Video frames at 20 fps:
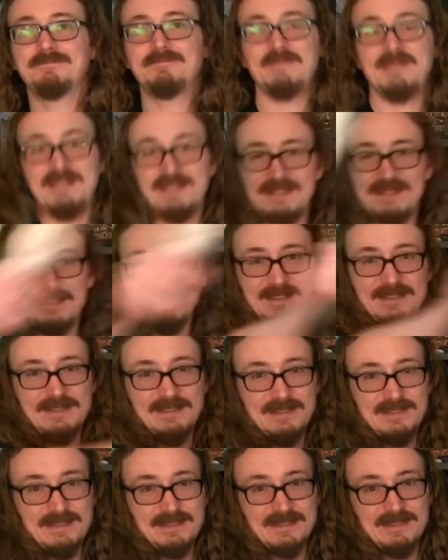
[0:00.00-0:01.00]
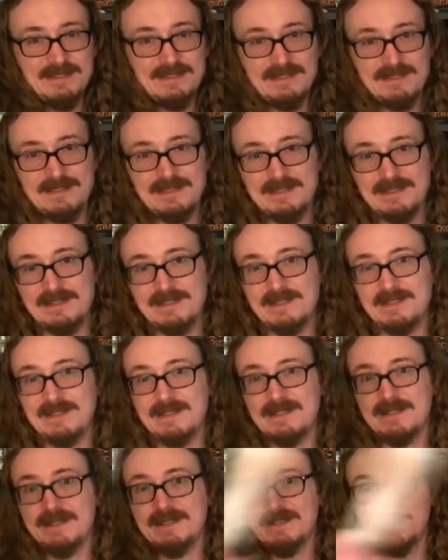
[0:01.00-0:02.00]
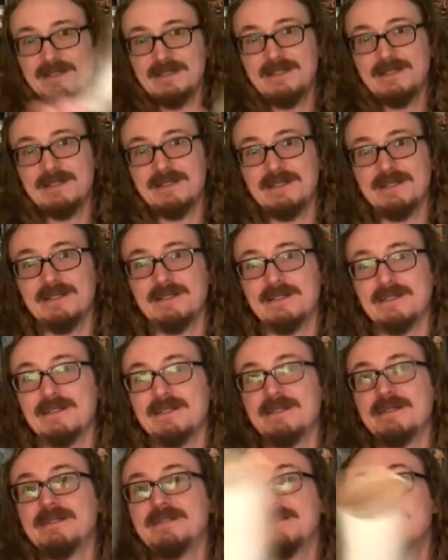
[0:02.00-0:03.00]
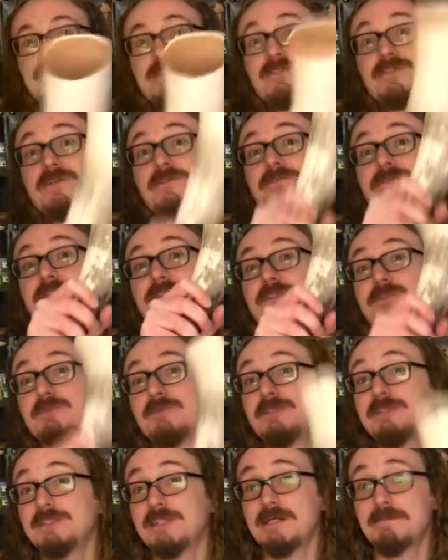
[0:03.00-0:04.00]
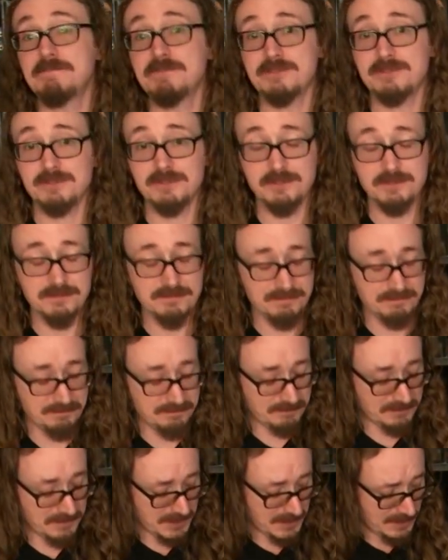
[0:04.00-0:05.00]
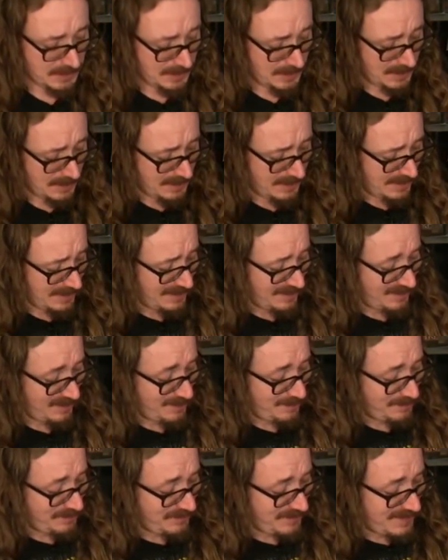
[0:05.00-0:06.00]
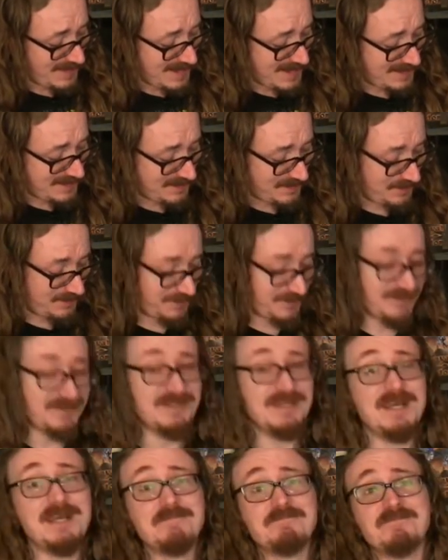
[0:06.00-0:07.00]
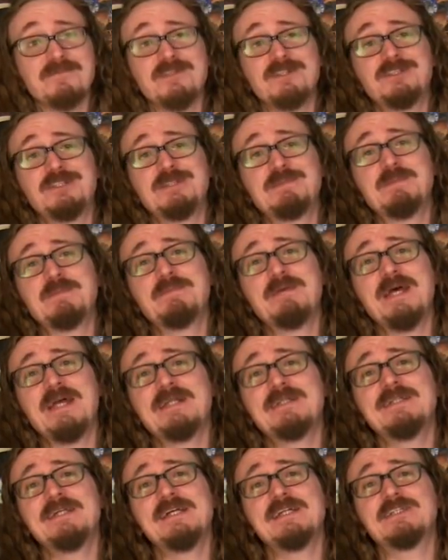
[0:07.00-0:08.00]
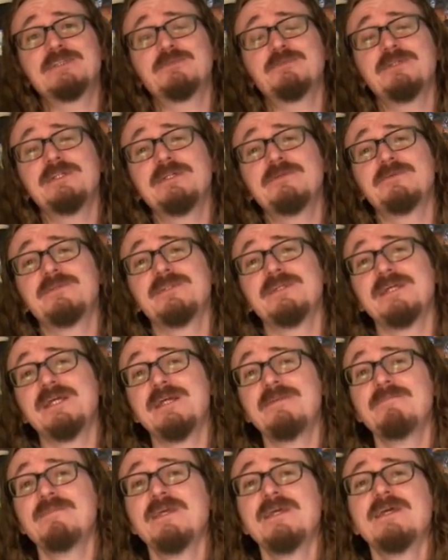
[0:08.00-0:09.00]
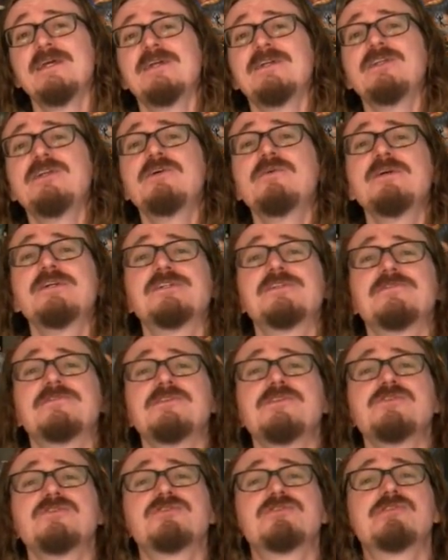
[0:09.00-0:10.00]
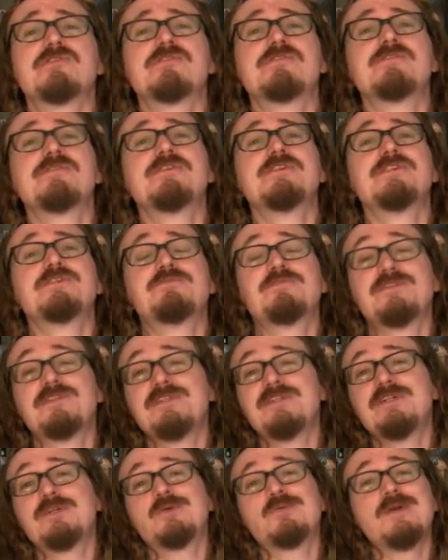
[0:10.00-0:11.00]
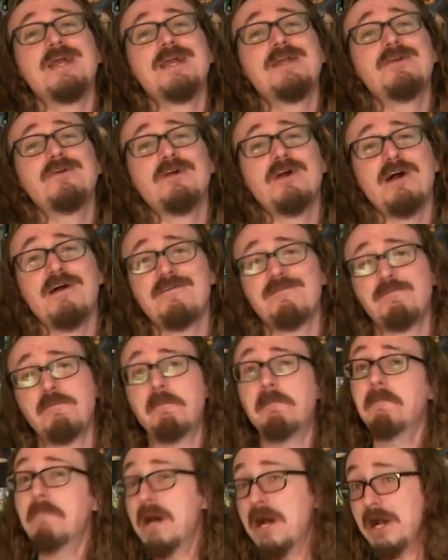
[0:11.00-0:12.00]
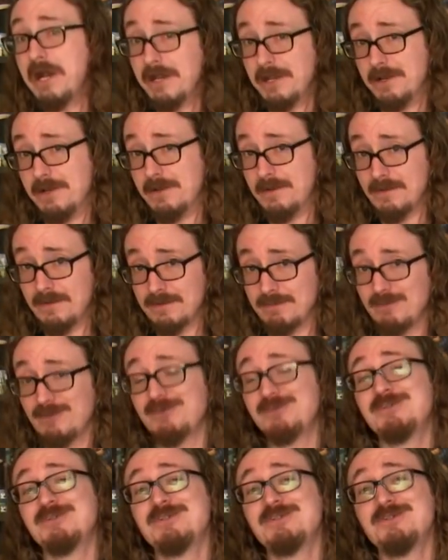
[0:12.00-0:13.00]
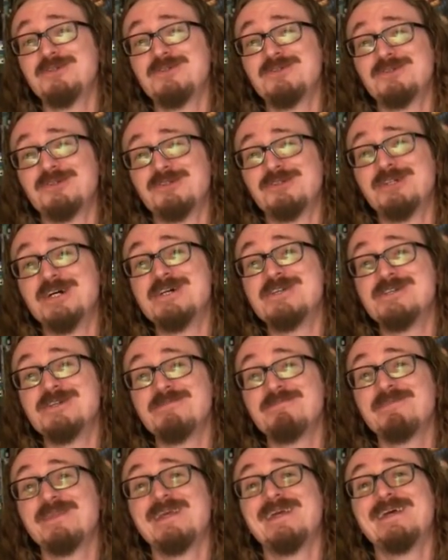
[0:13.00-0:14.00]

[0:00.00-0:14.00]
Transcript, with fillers: And that's all for this week's episode. I hope you guys enjoyed that. I should be back next week with a new interview series with the creator of MUD, Multi-User Dungeon,